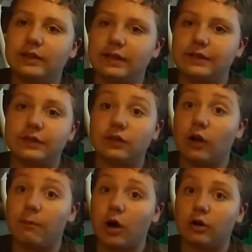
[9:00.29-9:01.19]
discs
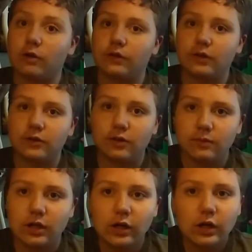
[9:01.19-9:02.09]
on modern
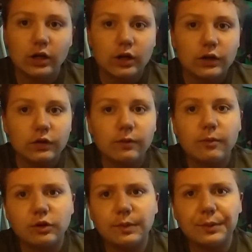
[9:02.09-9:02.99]
systems. So
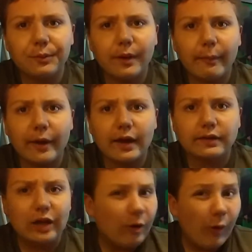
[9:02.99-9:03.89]
most people might be
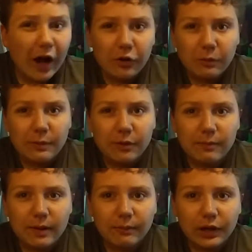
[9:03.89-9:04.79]
asking, why don't we put
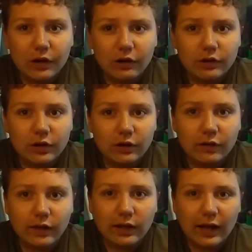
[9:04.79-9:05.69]
memory cards in our
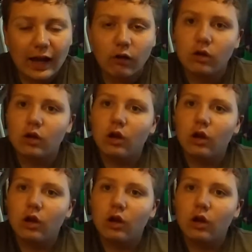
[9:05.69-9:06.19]
thing now?